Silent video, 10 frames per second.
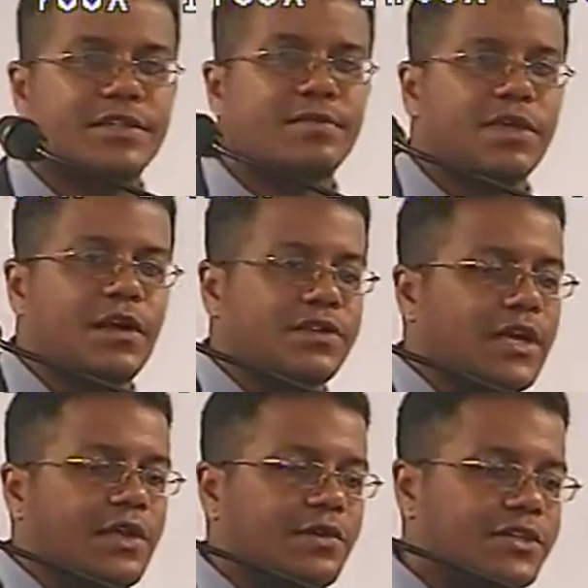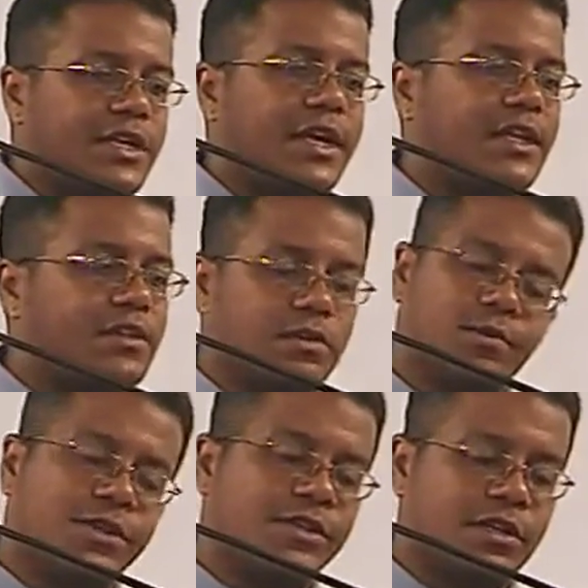simply altogether and said, "Hey, look,
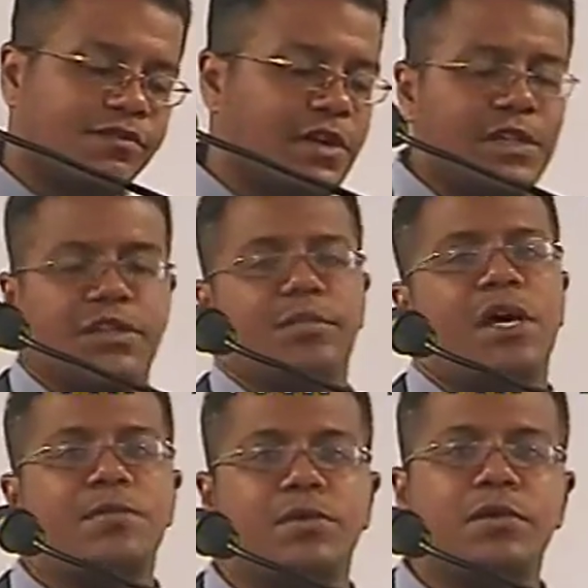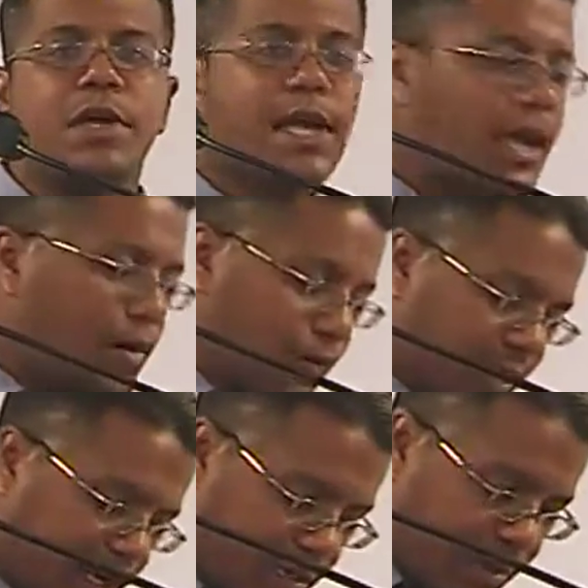we're just going to follow the Bible we're
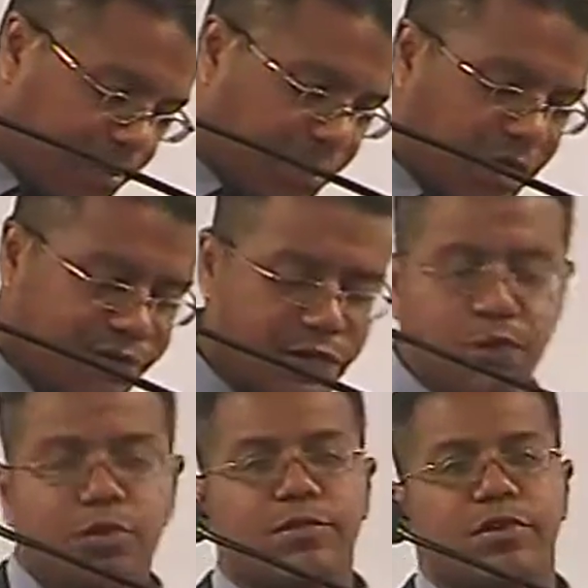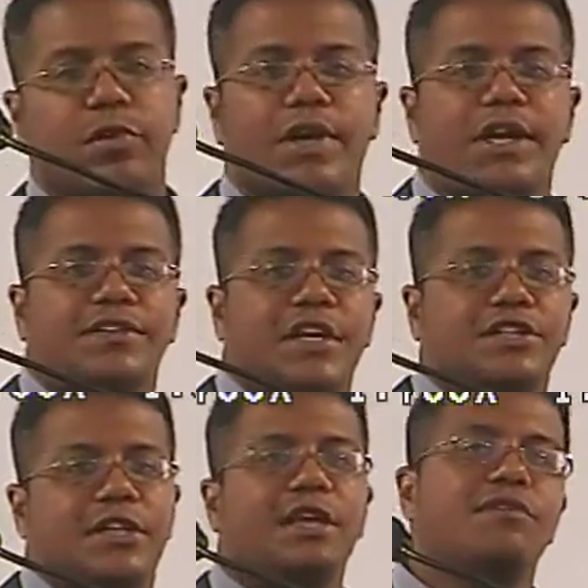not going to be a part of a group or
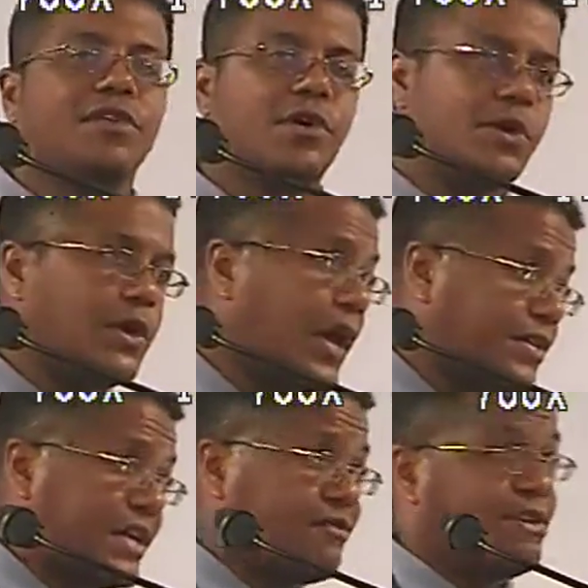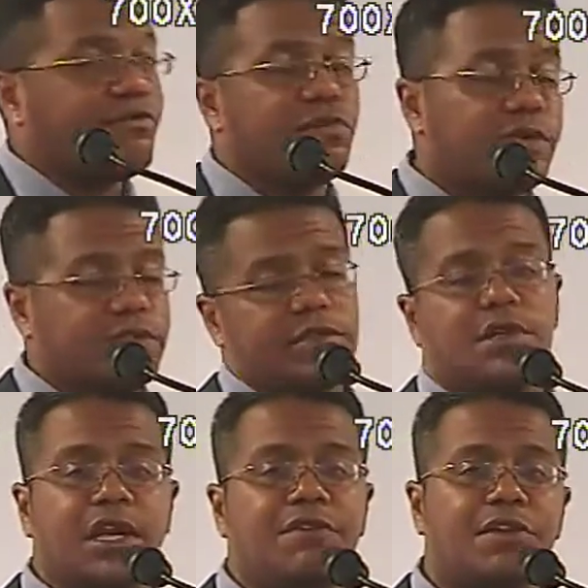organization, even though you guys have influence
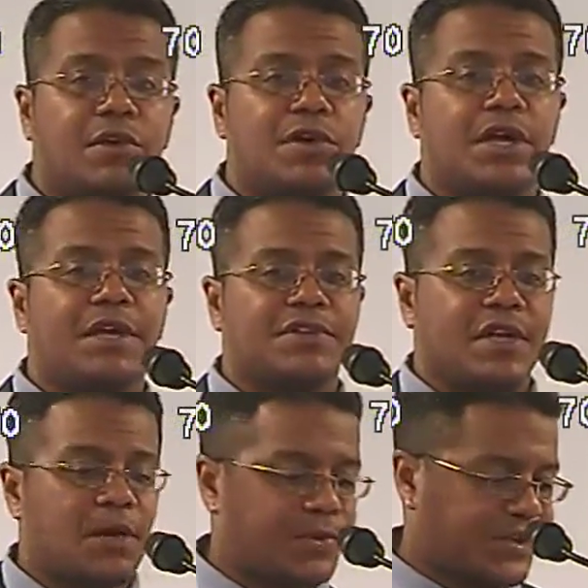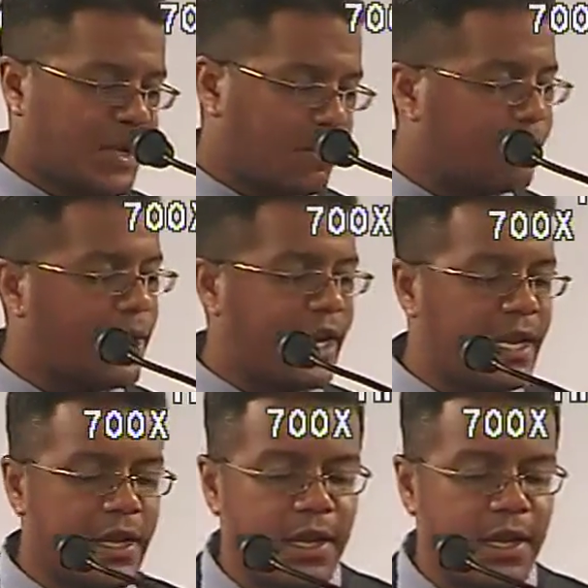and even though you guys can help us out with money.